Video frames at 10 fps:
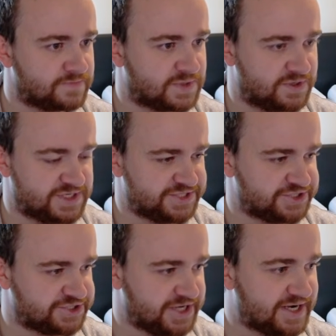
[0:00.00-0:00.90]
There's
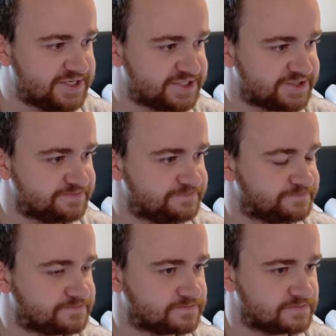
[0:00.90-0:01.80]
just an ace.
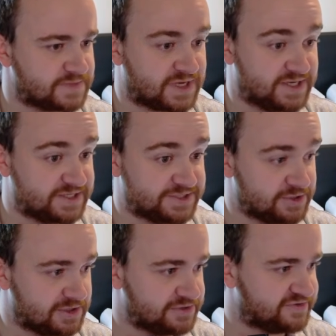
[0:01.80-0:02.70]
Okay, it's not a
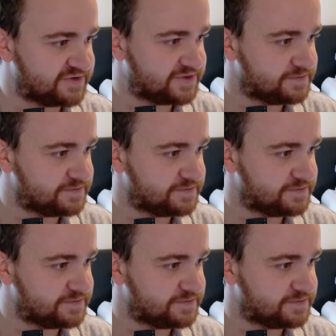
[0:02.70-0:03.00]
Luffy.